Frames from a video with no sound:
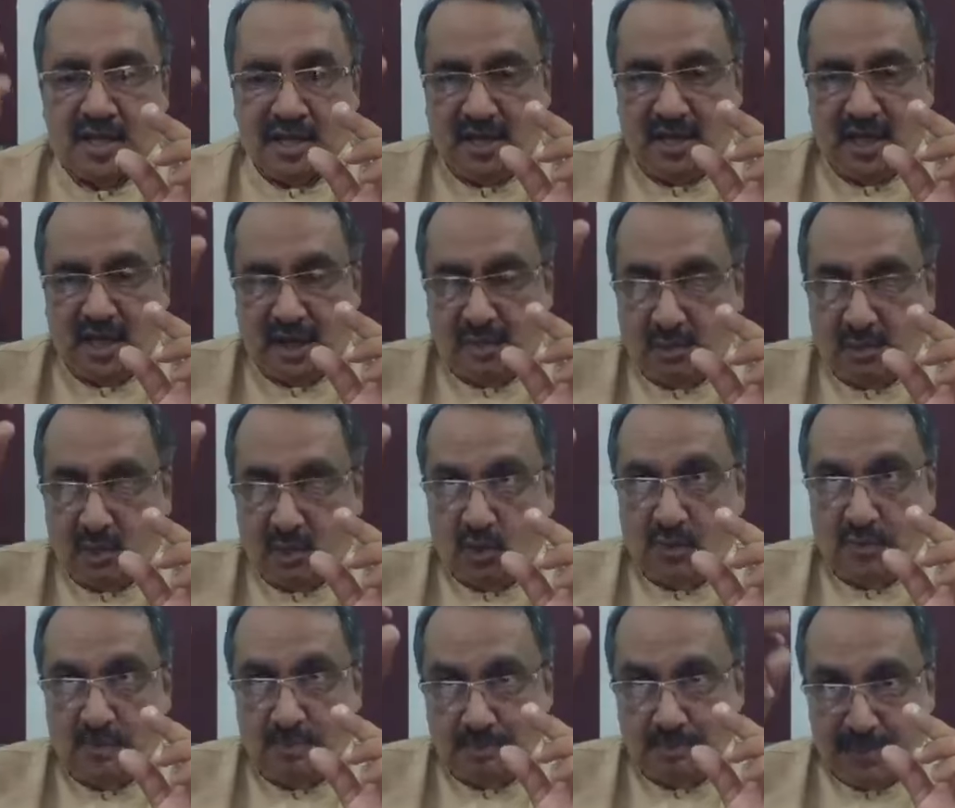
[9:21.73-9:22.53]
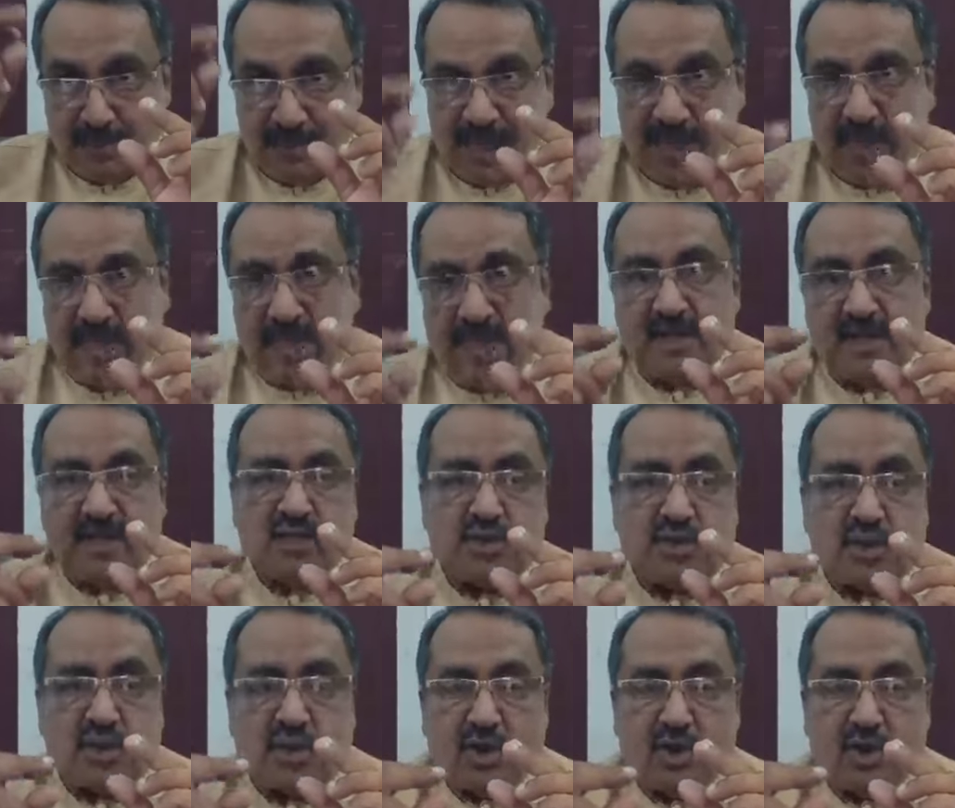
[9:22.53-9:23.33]
Then amount paid
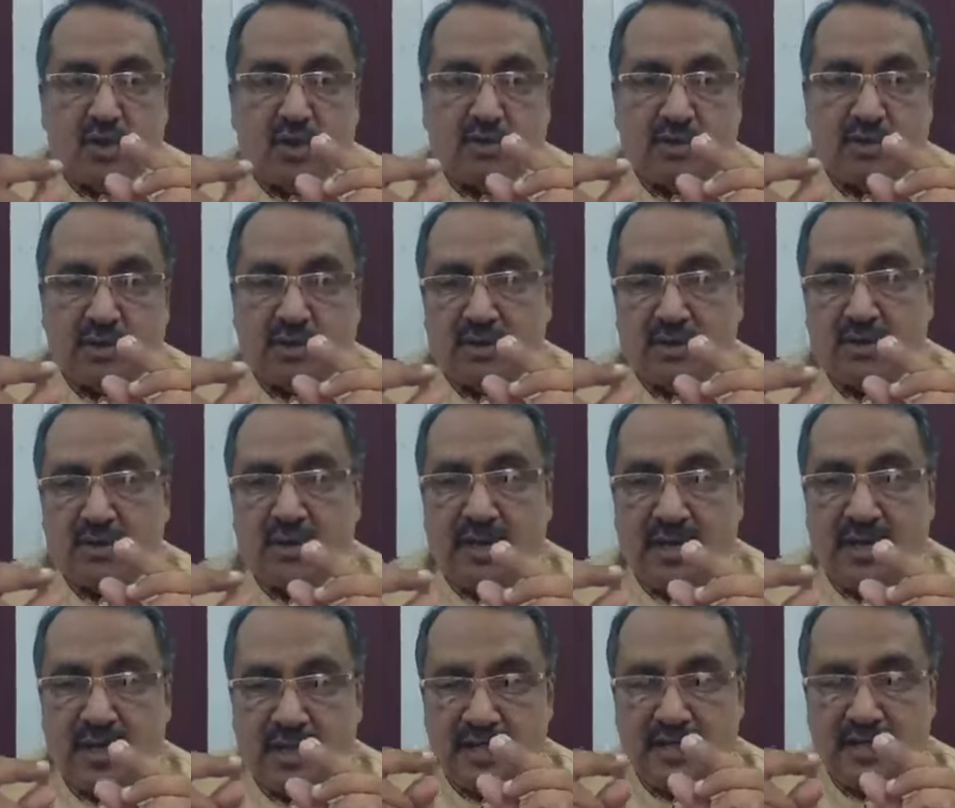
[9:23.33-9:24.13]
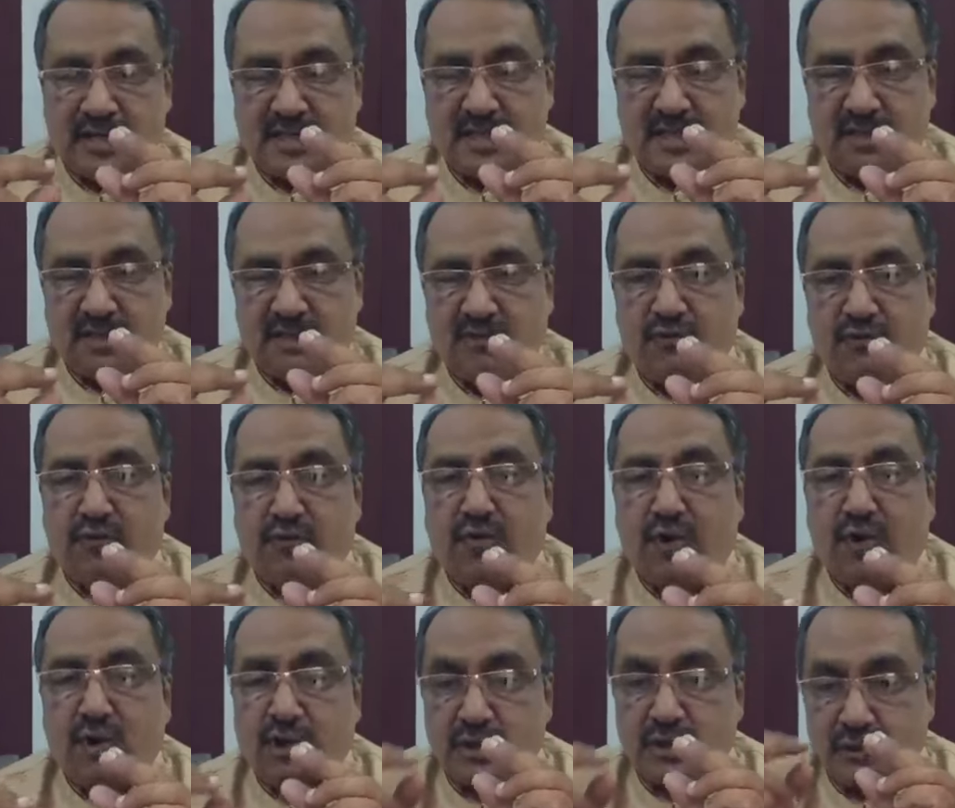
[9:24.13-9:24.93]
into the account is
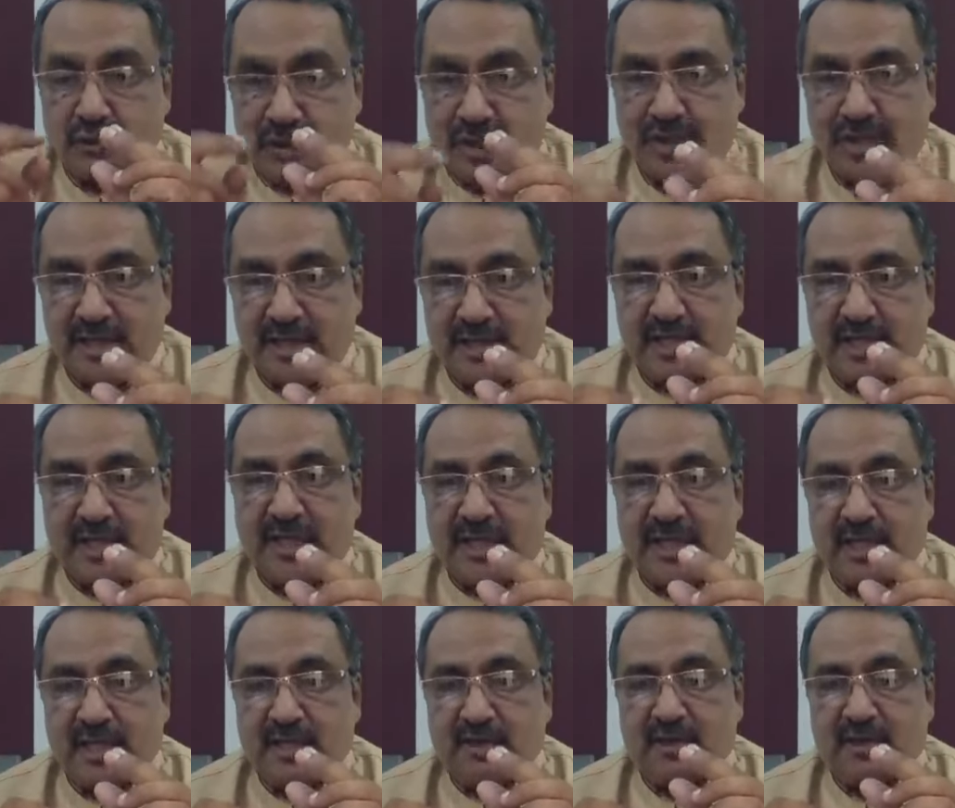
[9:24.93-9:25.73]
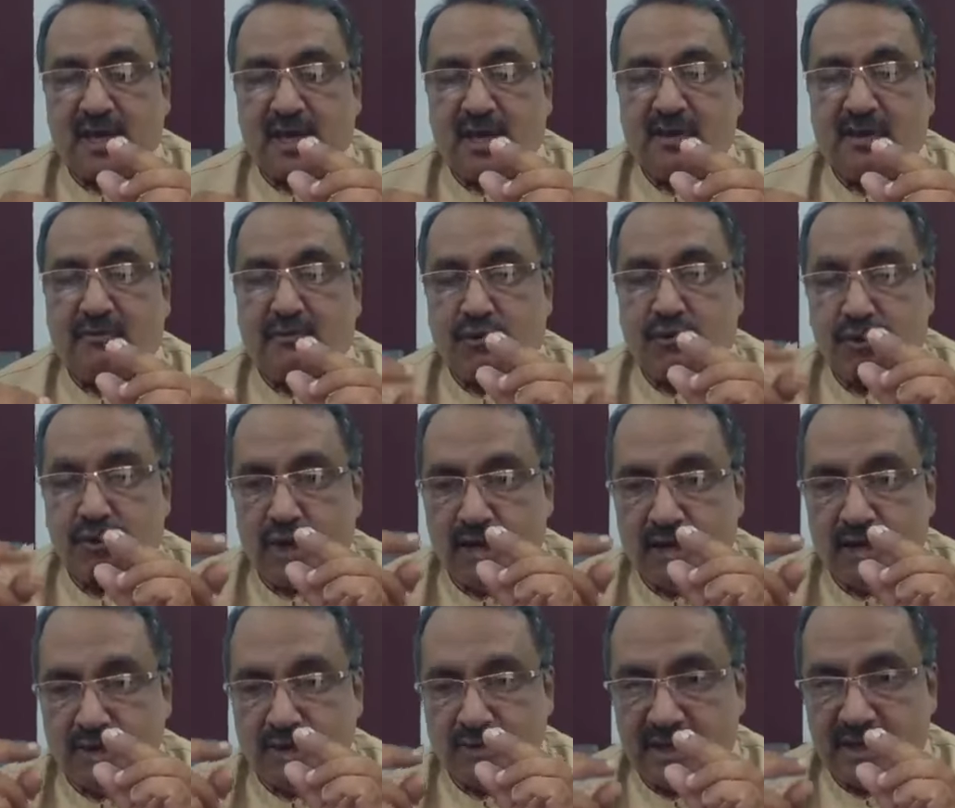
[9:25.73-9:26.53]
420 or
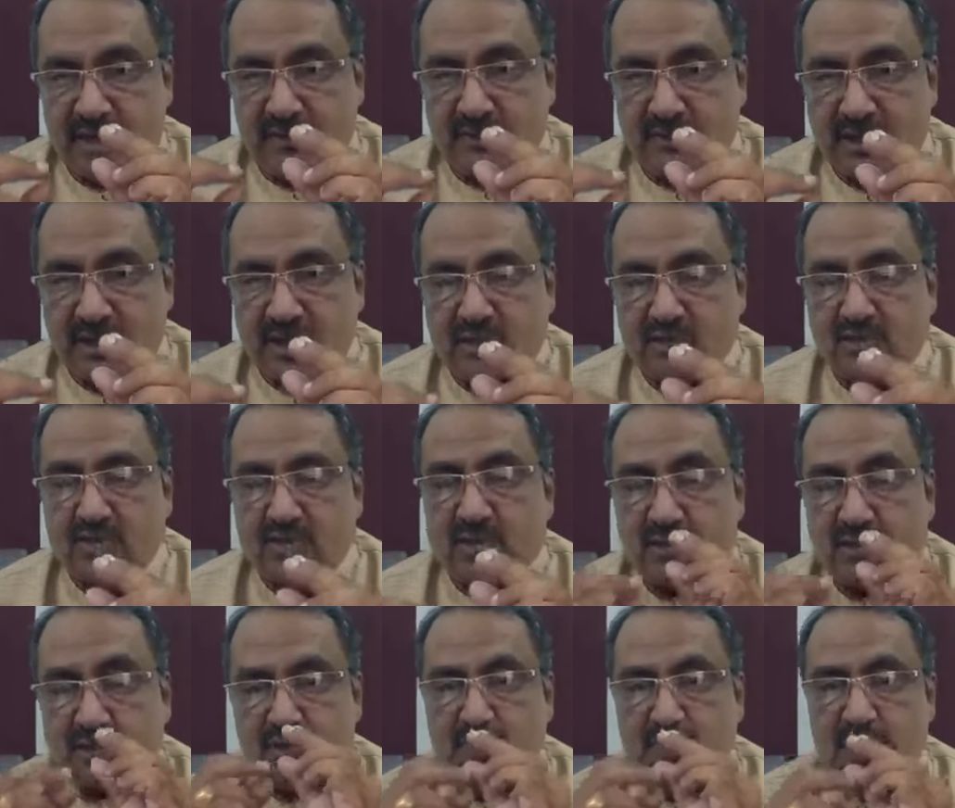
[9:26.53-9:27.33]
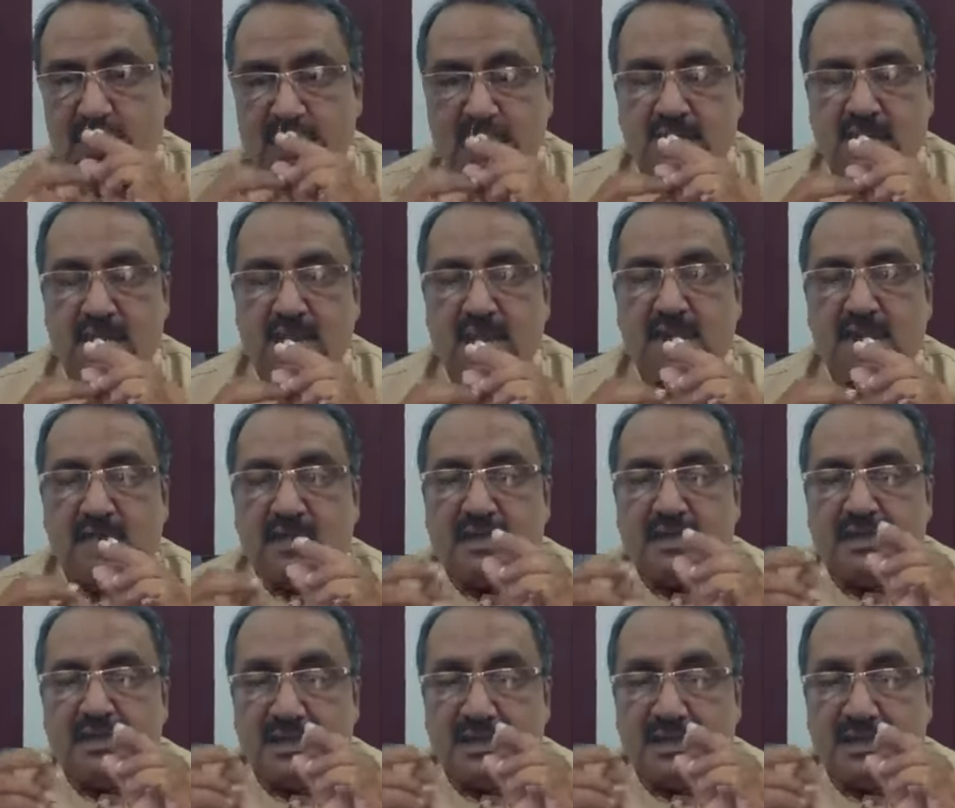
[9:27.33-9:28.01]
4,25,000 rupees.